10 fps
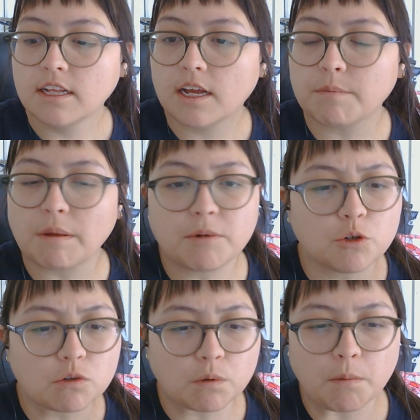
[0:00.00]
And maybe she
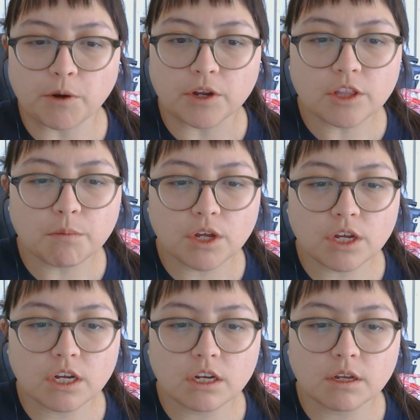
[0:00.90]
was promoting the
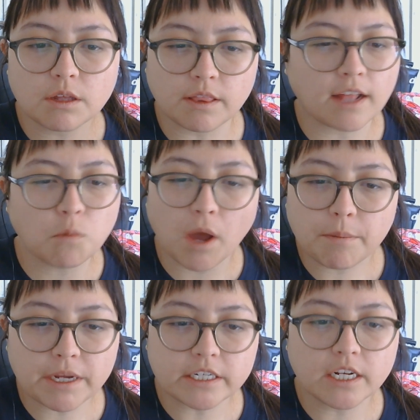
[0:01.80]
book, and that's why I
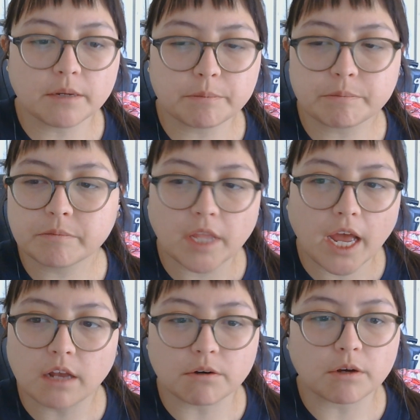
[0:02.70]
picked it up. I
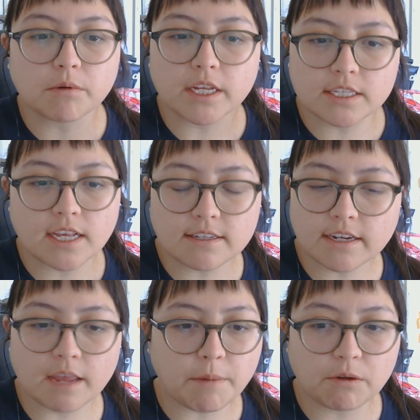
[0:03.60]
don't know. It says it
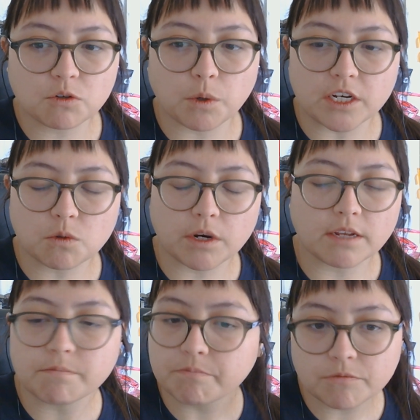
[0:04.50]
came out in 2020.
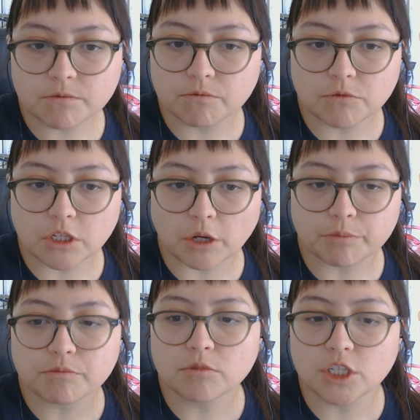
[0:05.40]
So
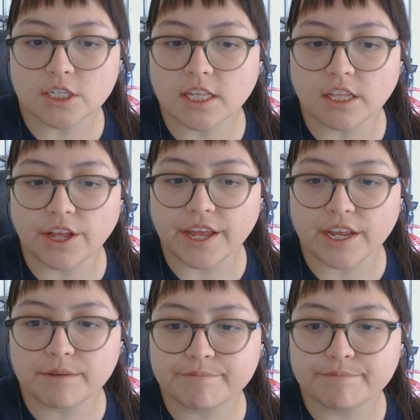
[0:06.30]
just a little edit.